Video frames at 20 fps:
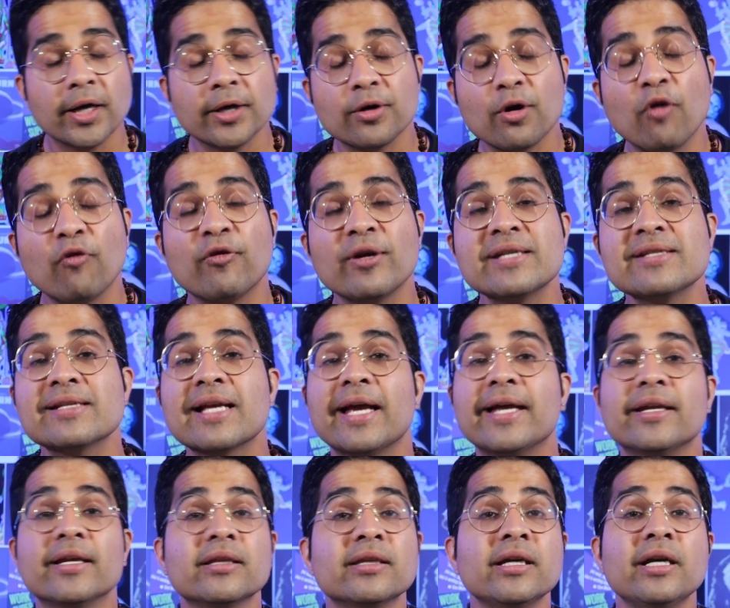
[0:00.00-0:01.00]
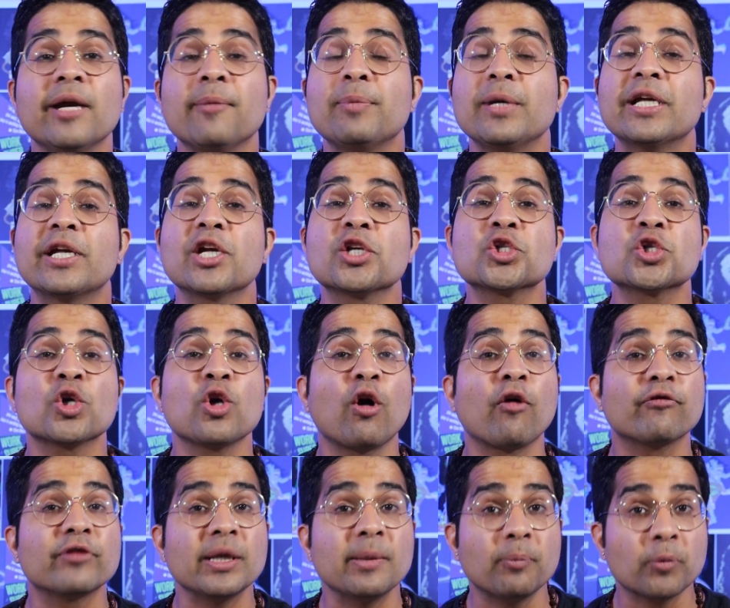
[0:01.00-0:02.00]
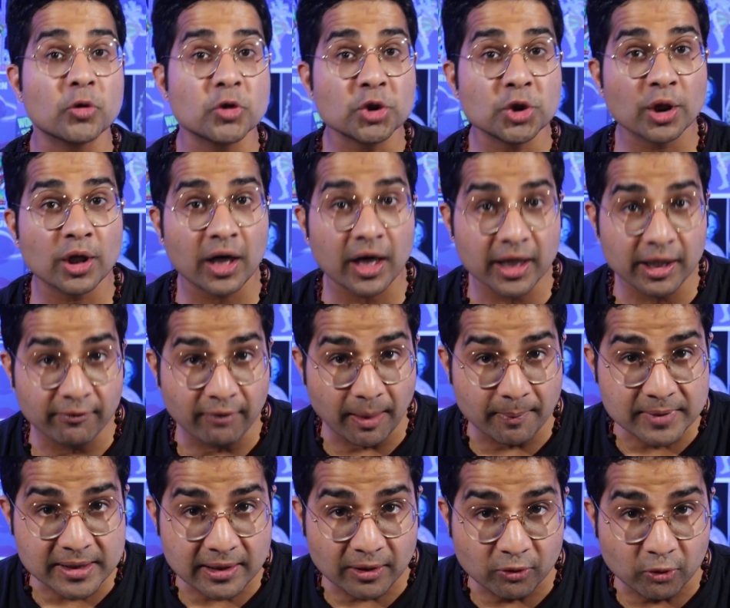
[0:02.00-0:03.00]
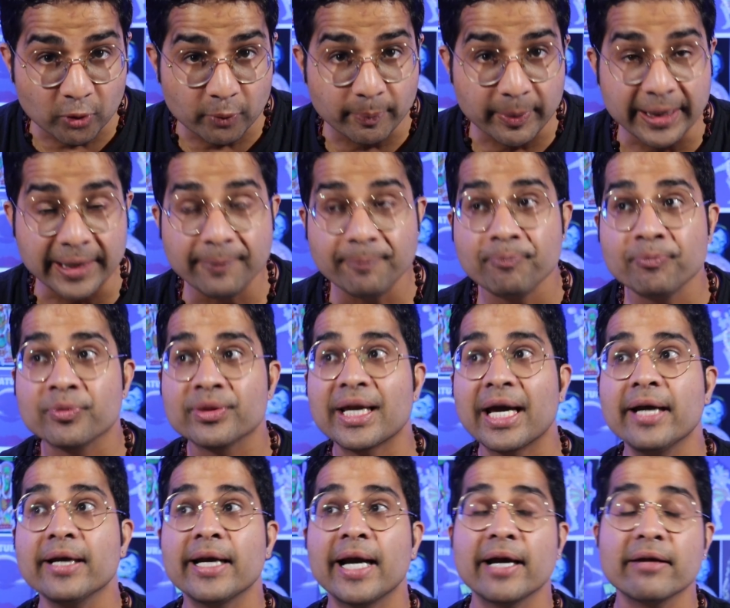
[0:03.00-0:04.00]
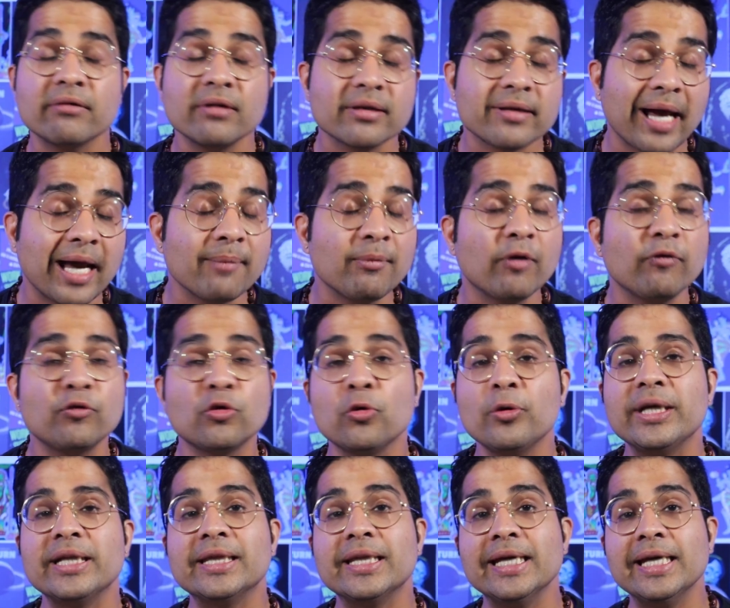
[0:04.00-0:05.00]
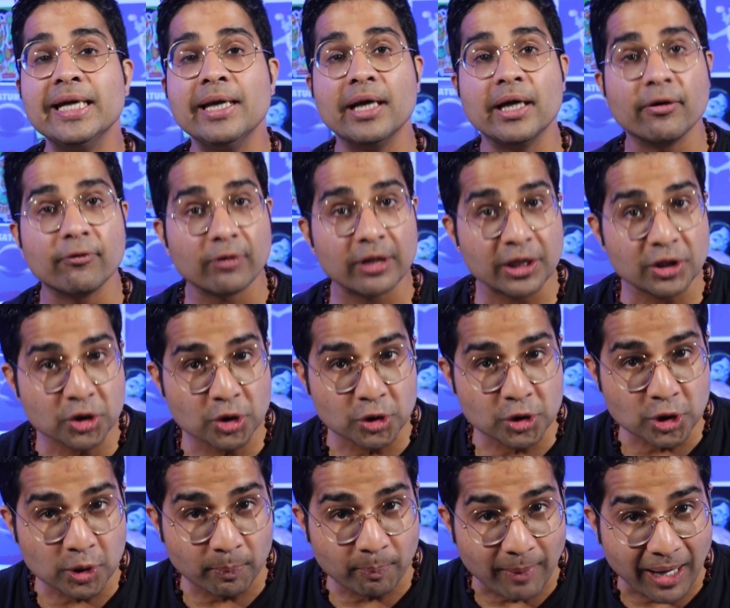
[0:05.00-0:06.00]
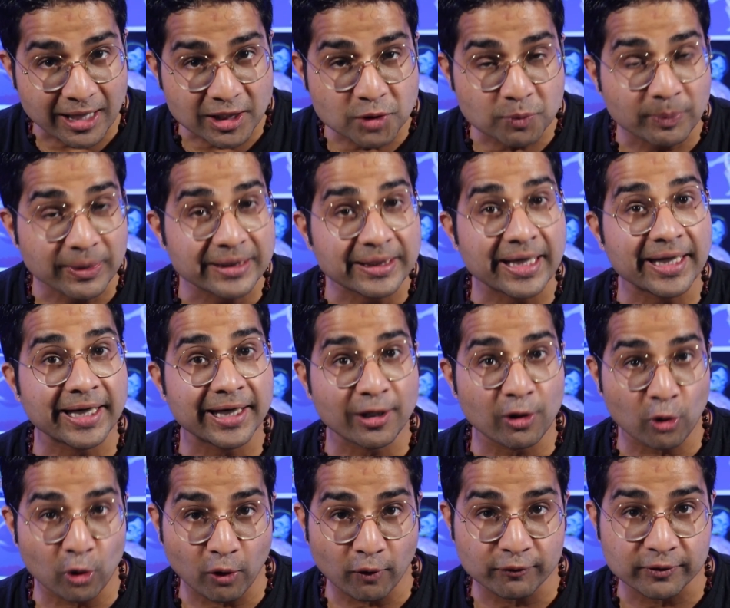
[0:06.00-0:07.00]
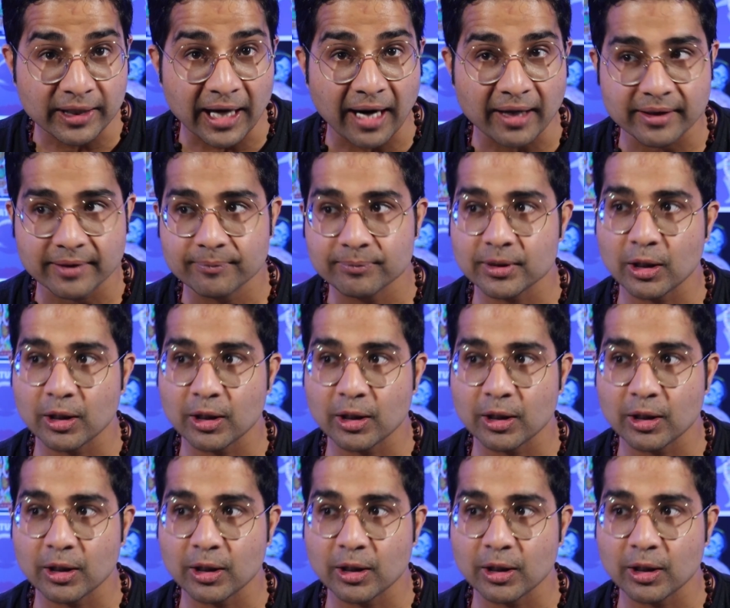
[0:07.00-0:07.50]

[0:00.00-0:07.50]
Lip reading: Now friends, another application of the Pushkara Navamsa could be that at the time of doing the relationship matchmaking and all of that.